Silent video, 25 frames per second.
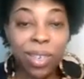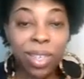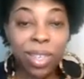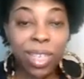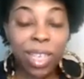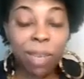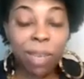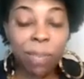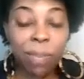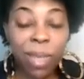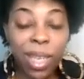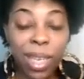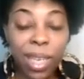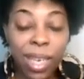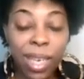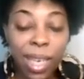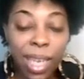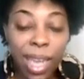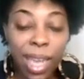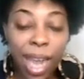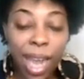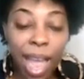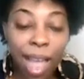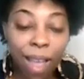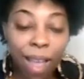something
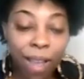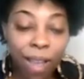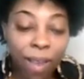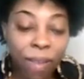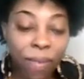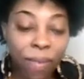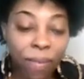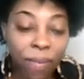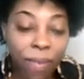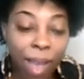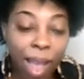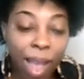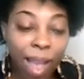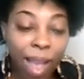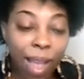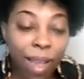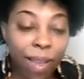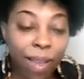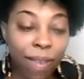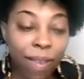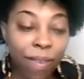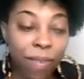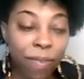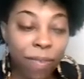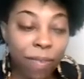that
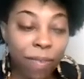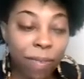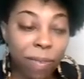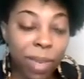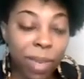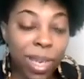I've